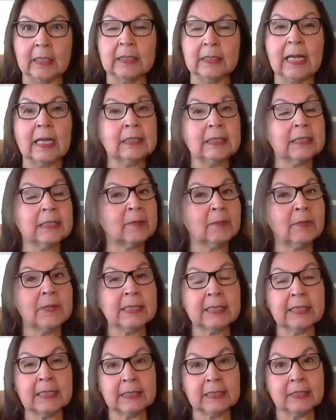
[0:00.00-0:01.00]

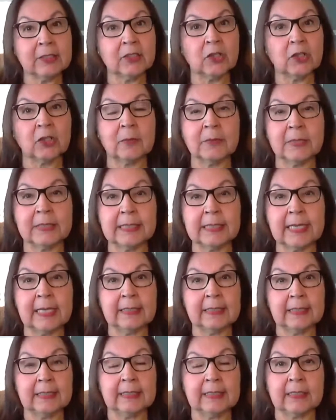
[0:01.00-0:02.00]
dismissing the
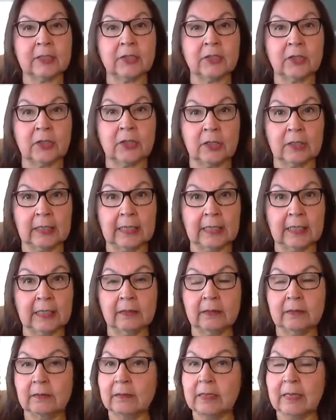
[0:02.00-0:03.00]
circumstances externally,
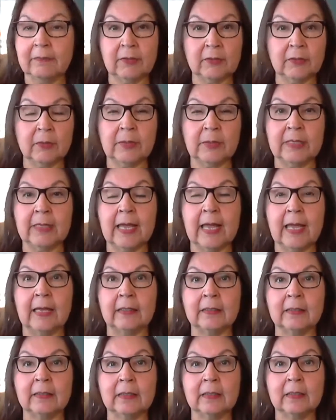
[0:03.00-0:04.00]
never doing
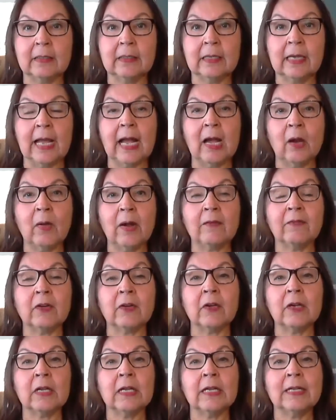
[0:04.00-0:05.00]
that.
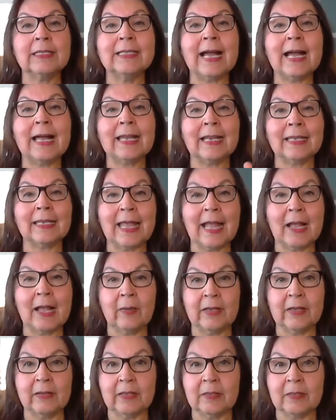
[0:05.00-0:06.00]
However, not
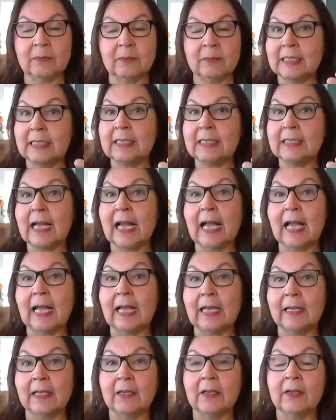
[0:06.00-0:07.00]
allowing them to
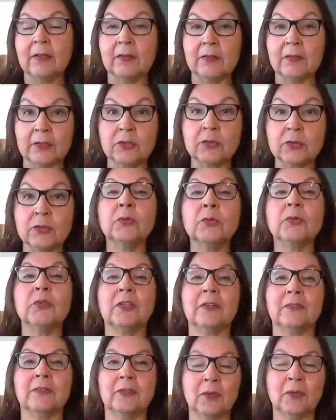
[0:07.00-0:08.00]
deny the
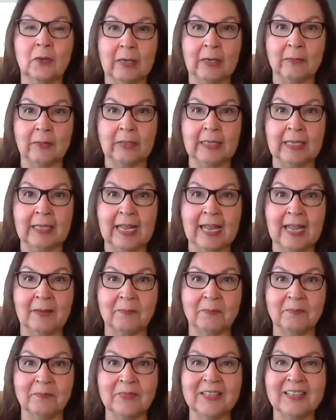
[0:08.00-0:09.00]
truth of who I really
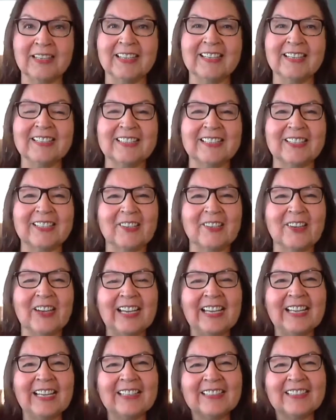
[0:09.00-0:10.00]
am. So
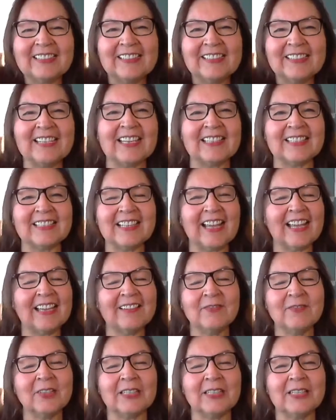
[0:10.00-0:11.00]
yes, I
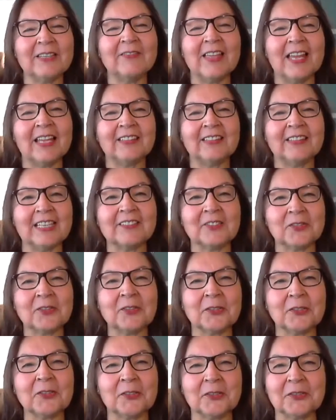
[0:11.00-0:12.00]
believe that that's
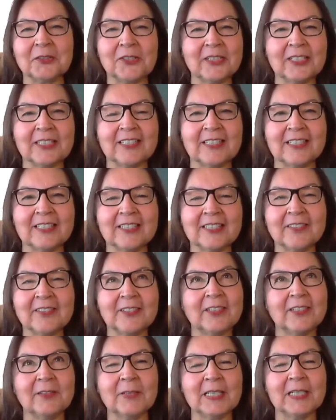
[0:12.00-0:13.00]
true. She
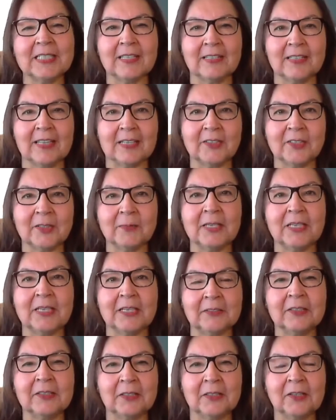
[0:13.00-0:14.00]
means a lot to me,
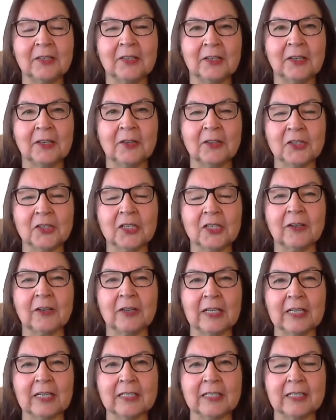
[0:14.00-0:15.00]
and her
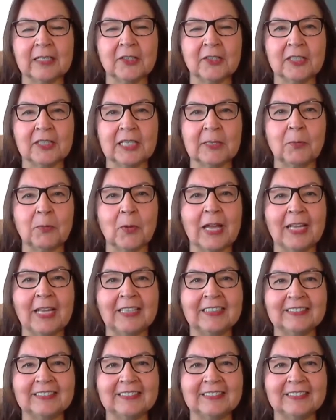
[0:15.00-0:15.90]
sharing in such a deep way.